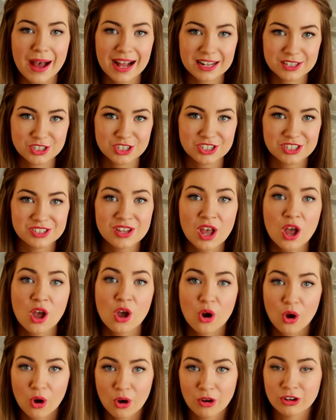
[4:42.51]
patches
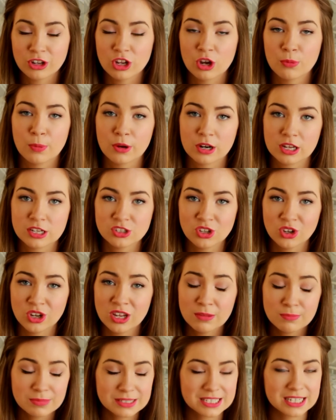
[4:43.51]
on your body. So in